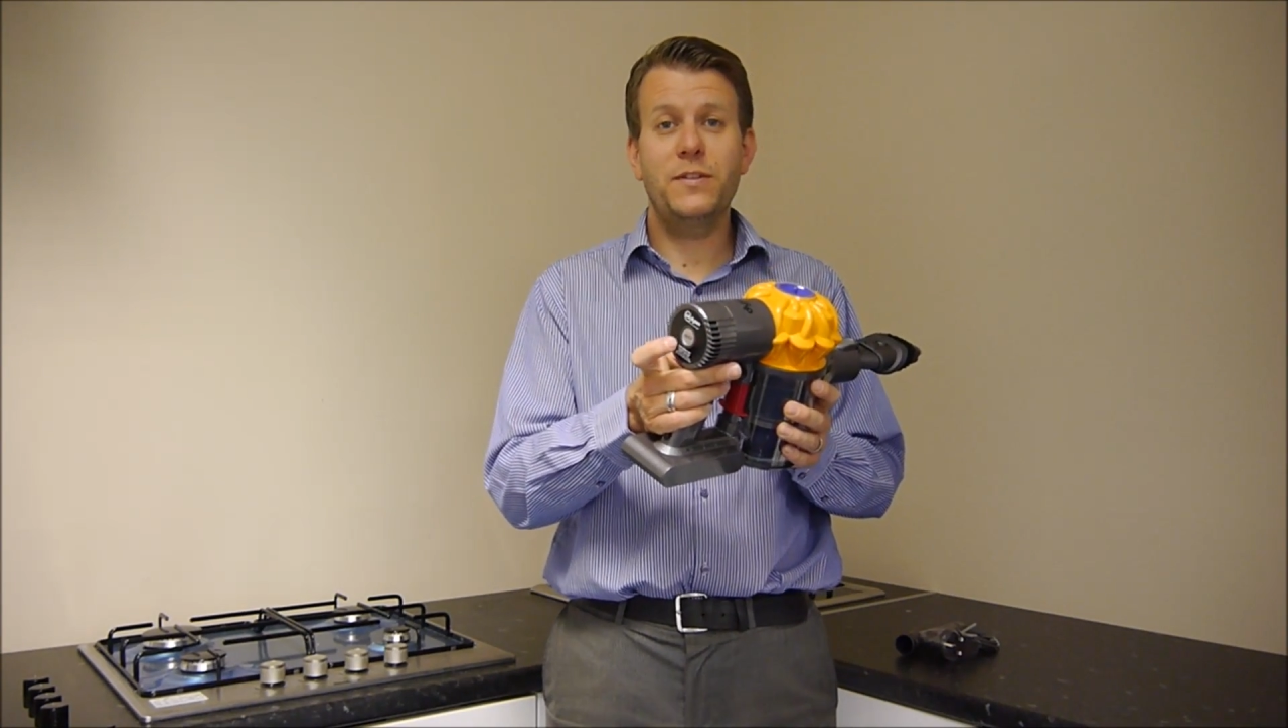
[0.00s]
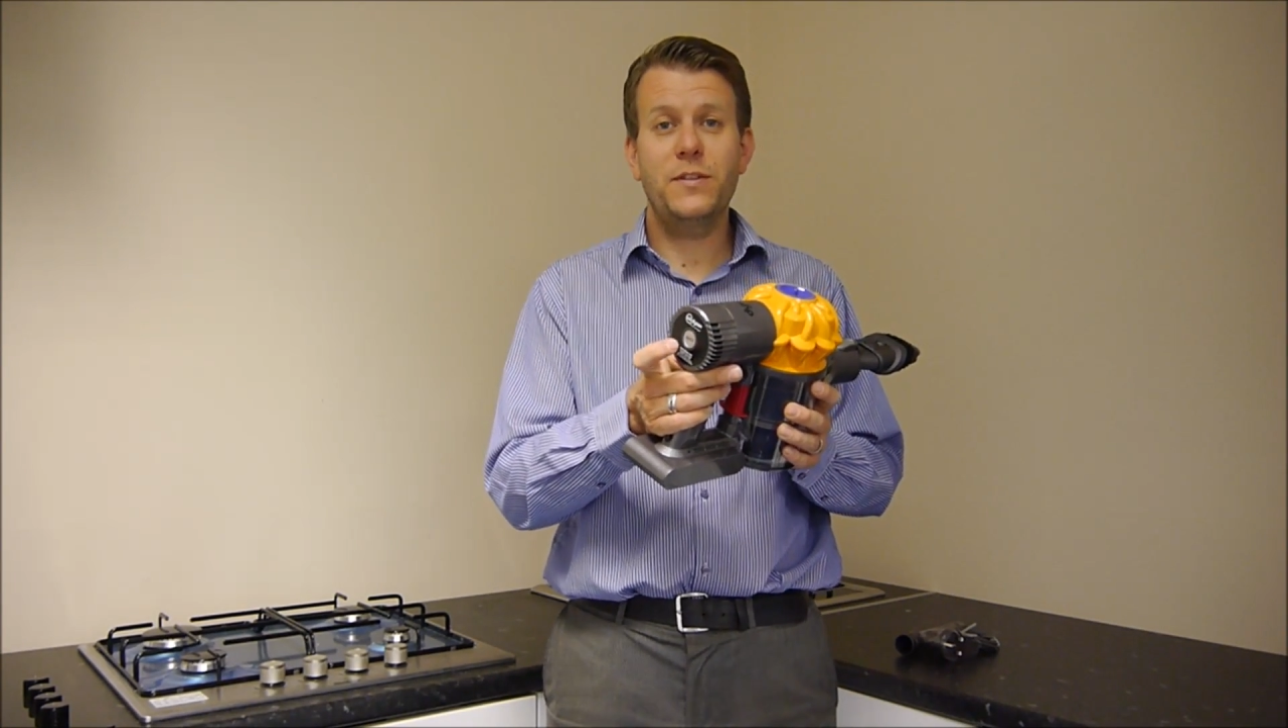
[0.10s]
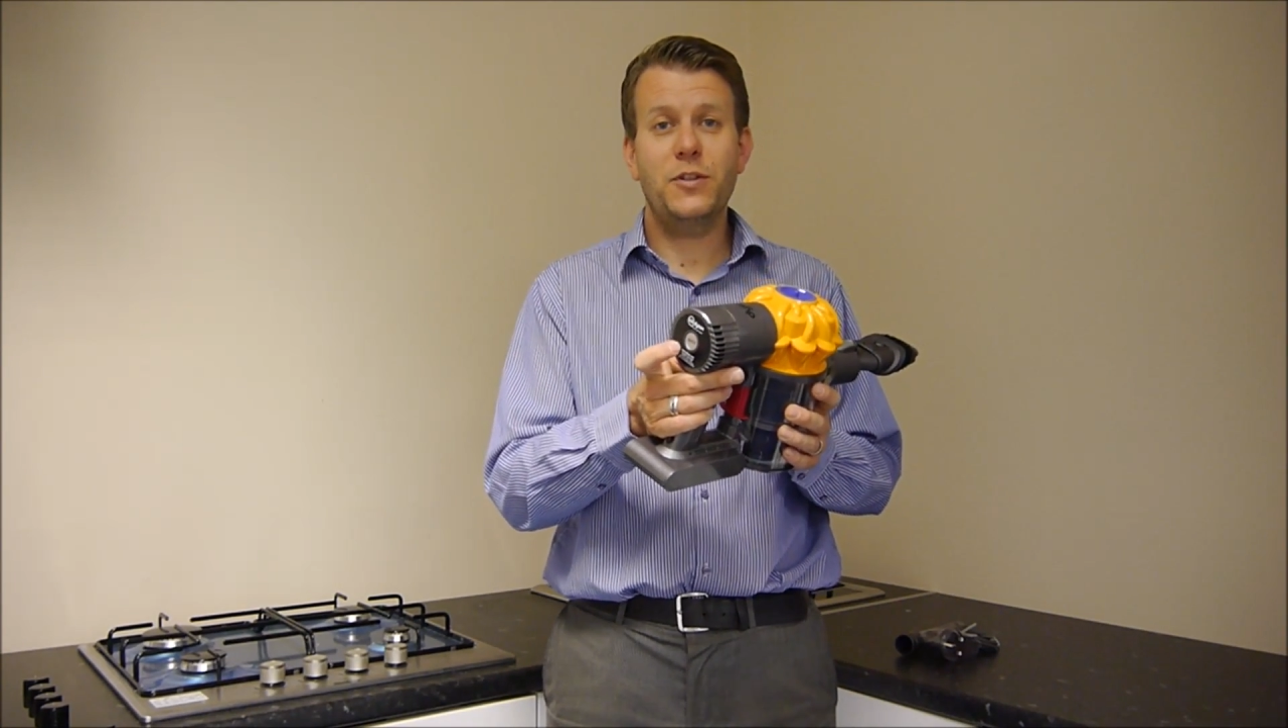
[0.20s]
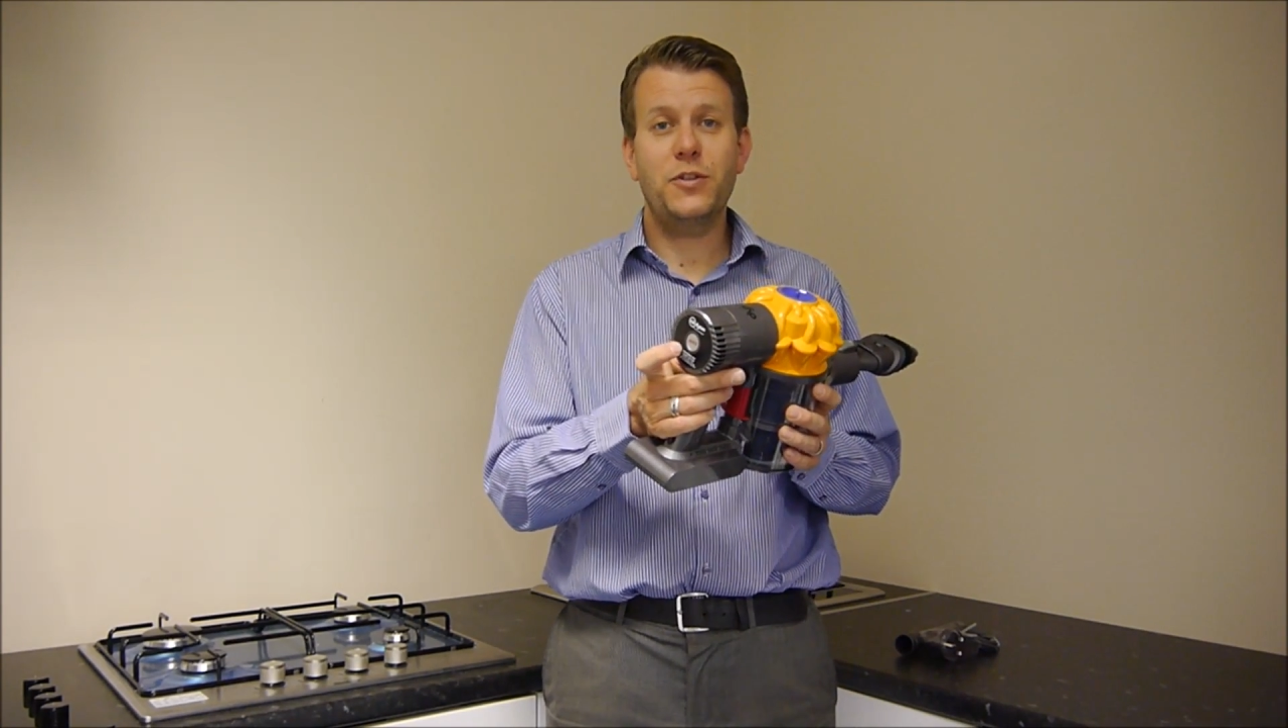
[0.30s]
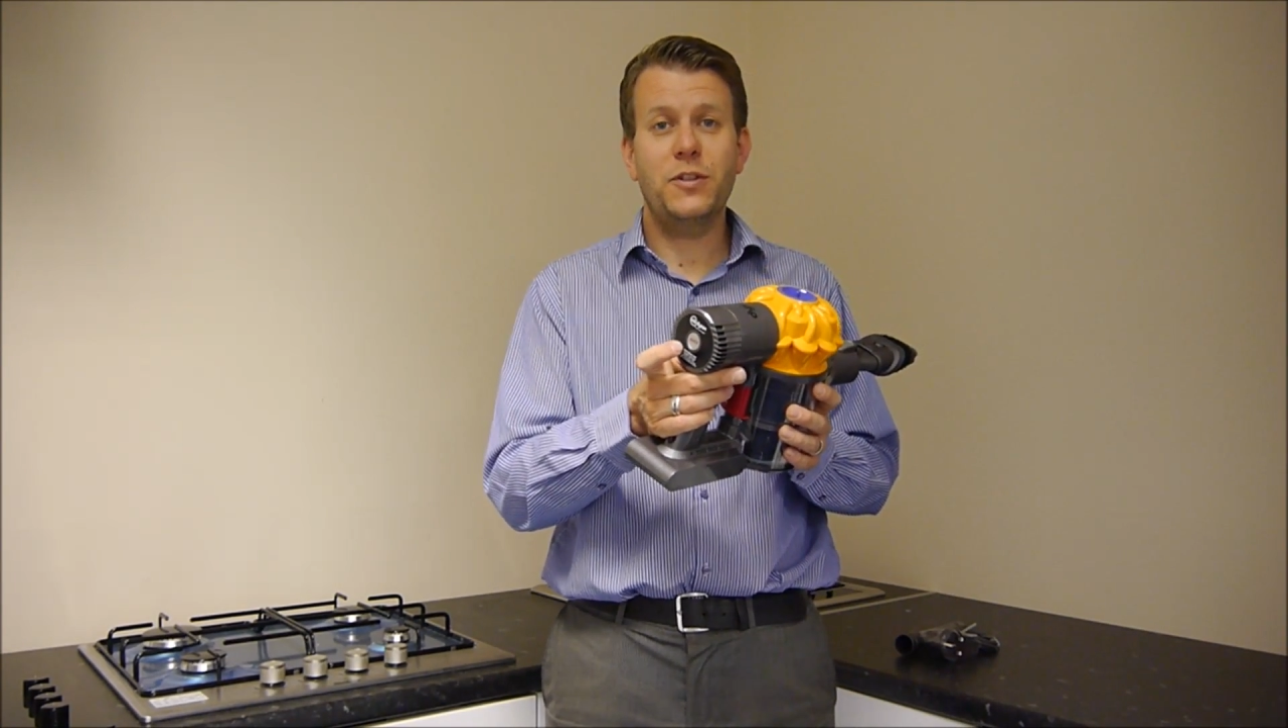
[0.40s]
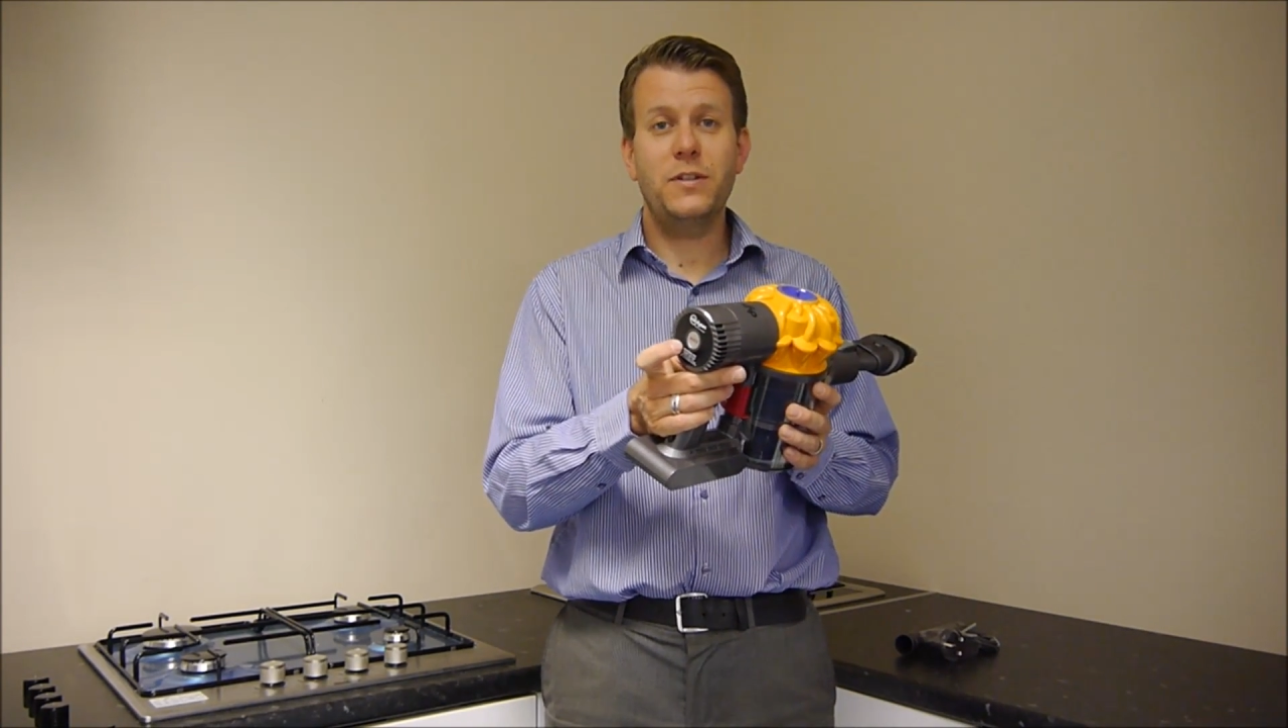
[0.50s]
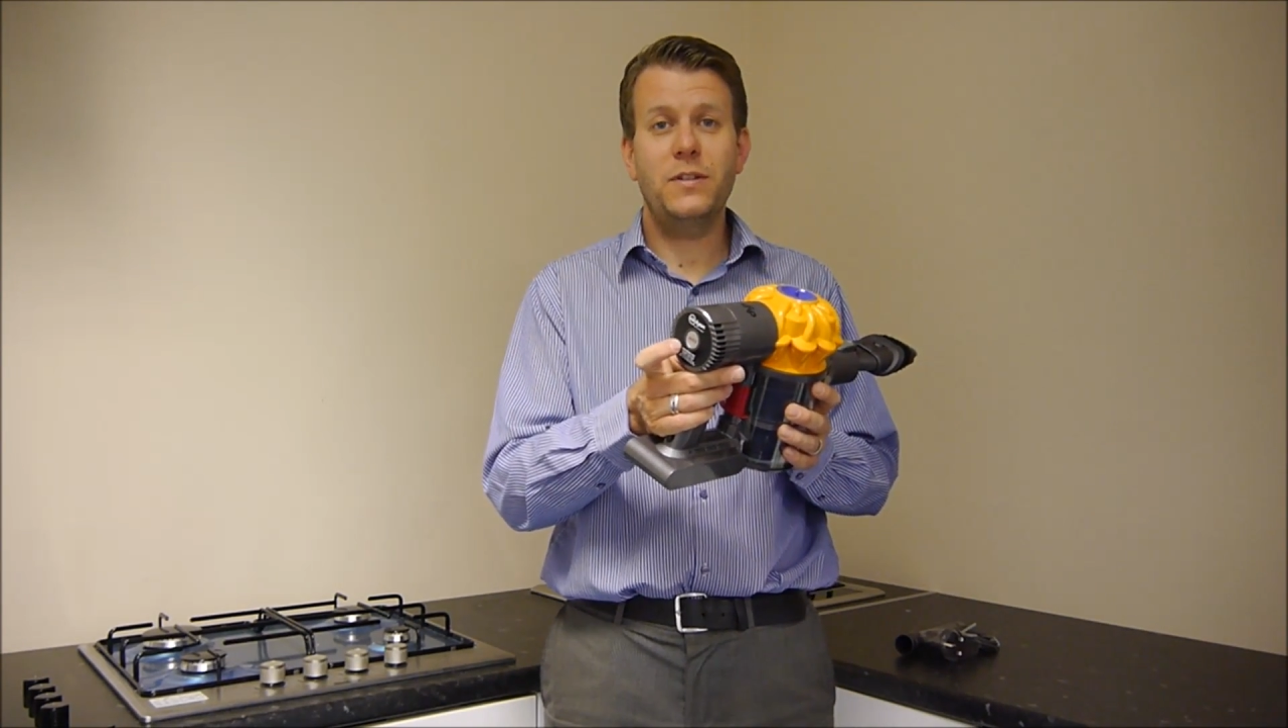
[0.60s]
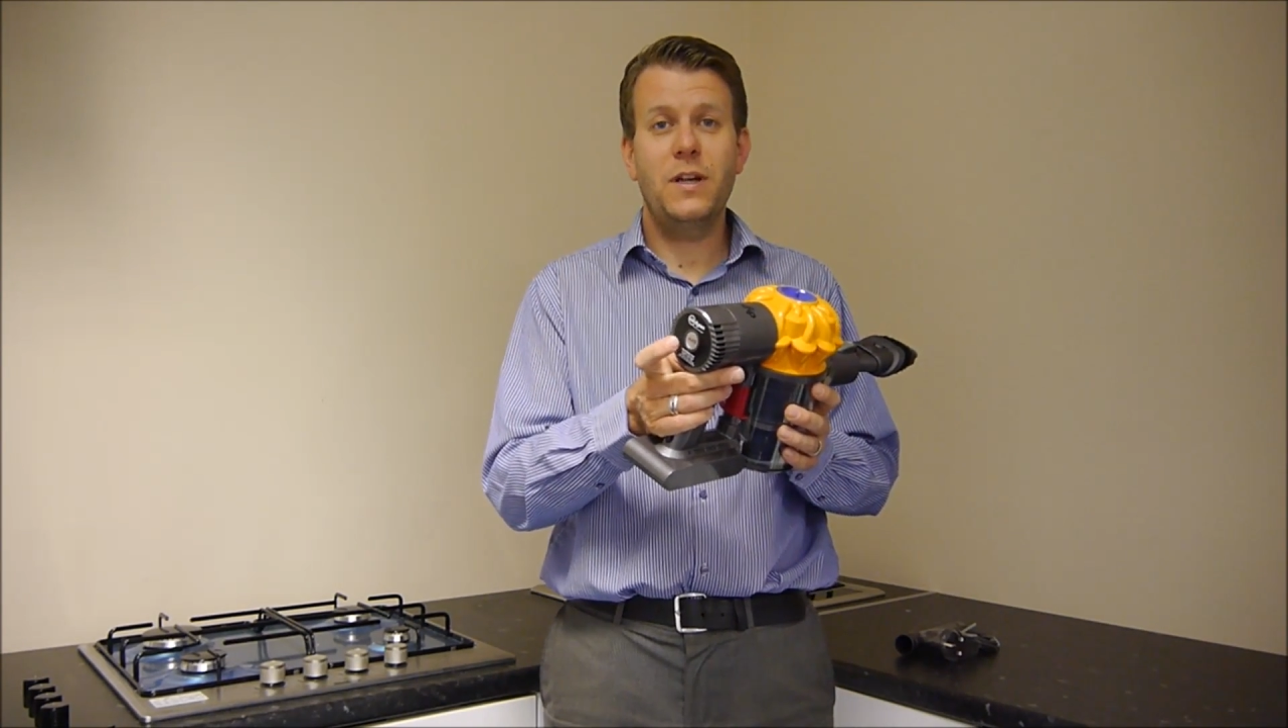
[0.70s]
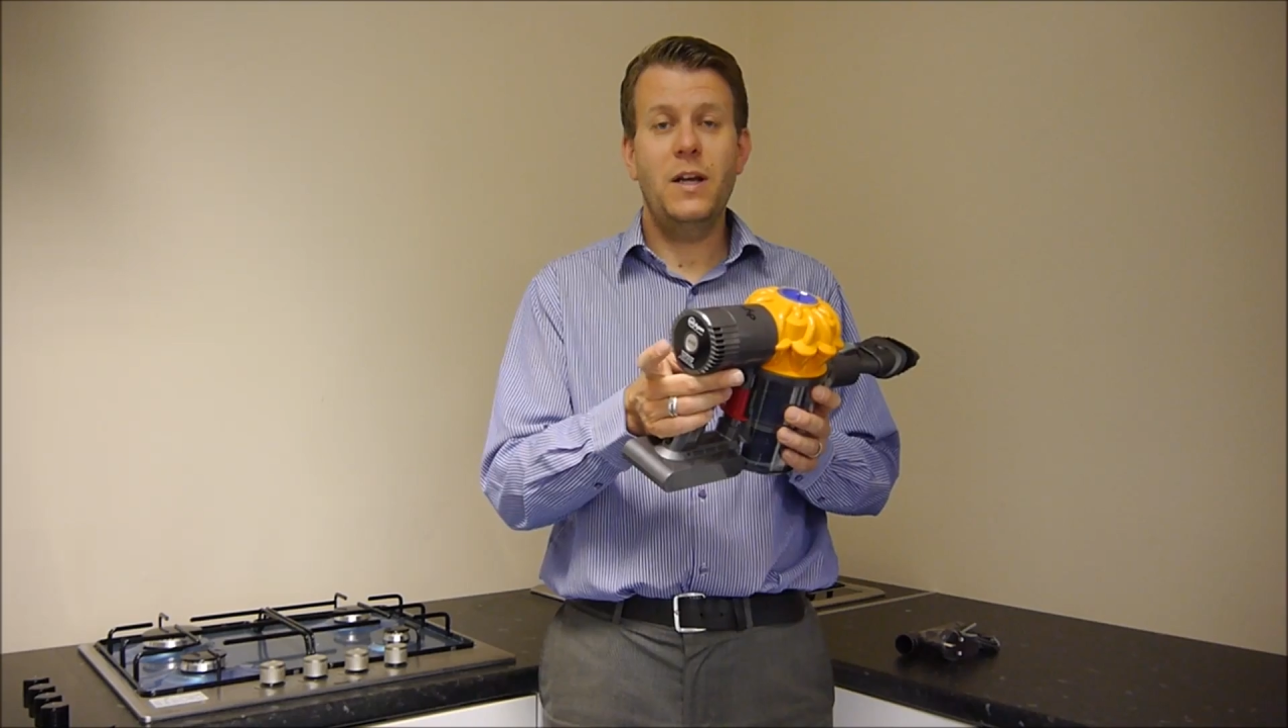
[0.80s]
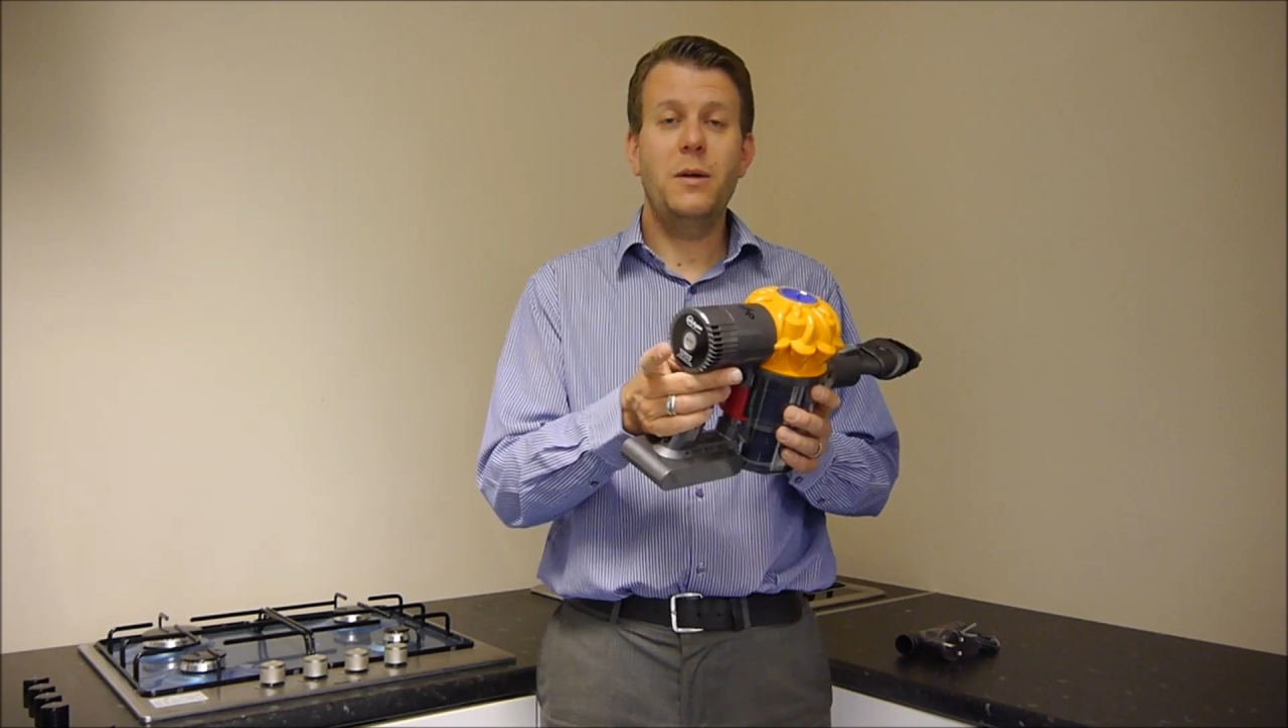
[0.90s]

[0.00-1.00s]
the suction.